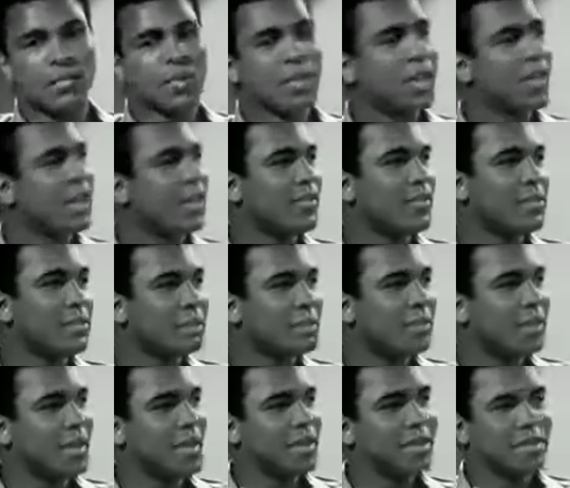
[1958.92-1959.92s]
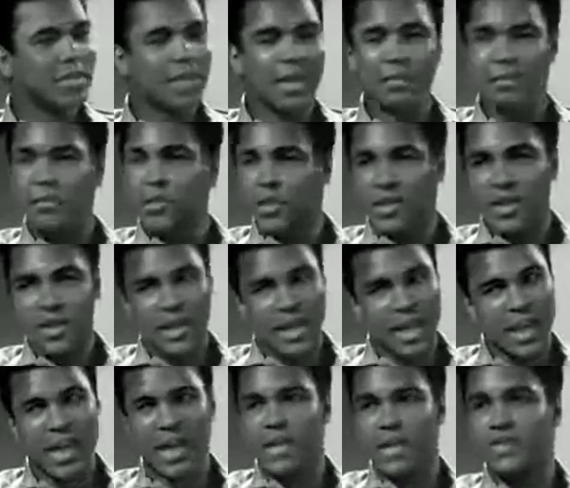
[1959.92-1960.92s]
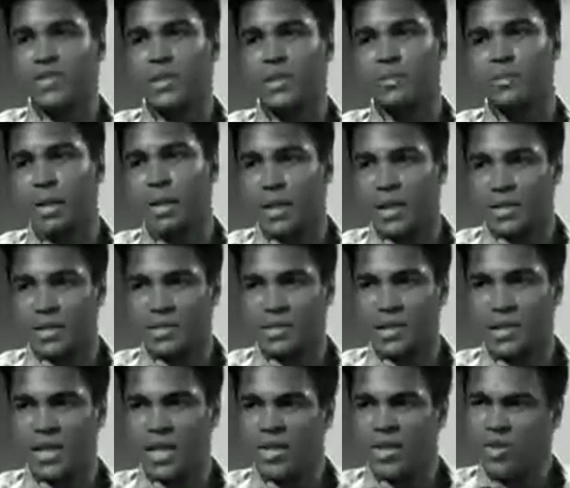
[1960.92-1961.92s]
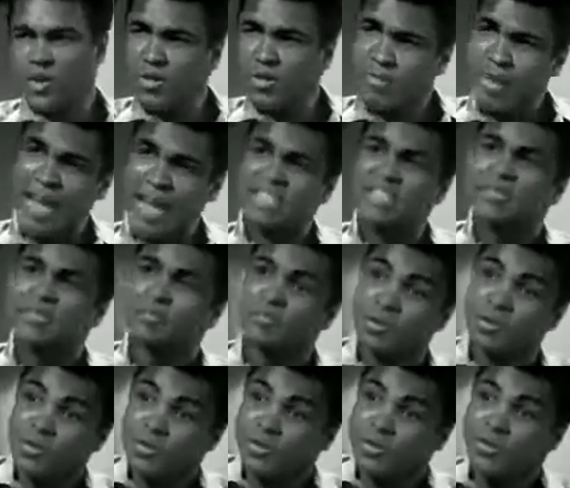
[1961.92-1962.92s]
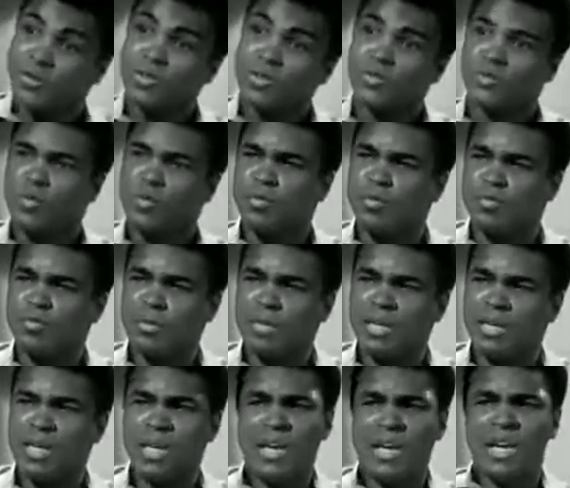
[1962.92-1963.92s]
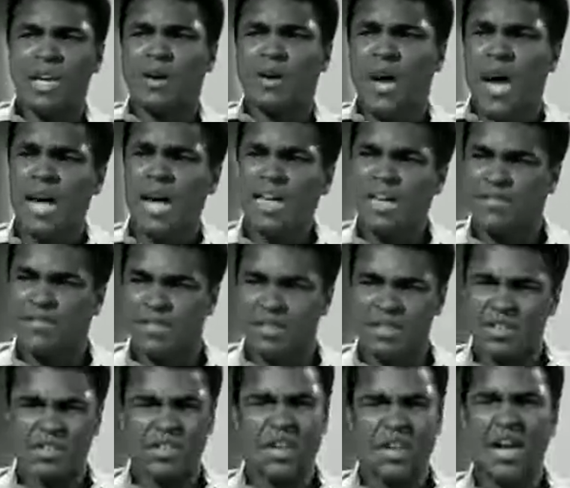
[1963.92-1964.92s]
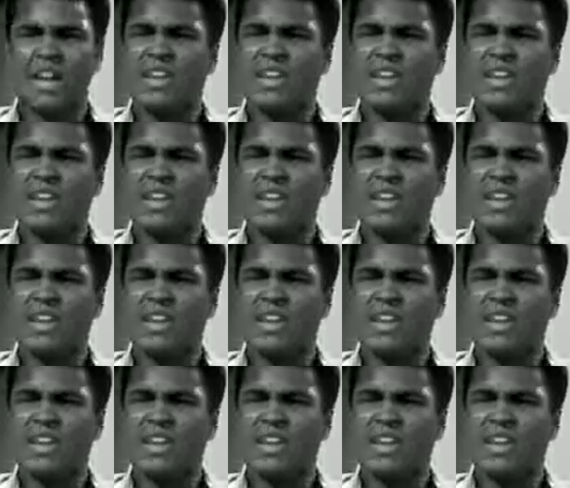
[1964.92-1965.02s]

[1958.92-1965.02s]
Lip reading: I'm on a hell of a spot. I'm on a heck of a spot. Can you imagine Blue Lewis whooping me? I'd have to.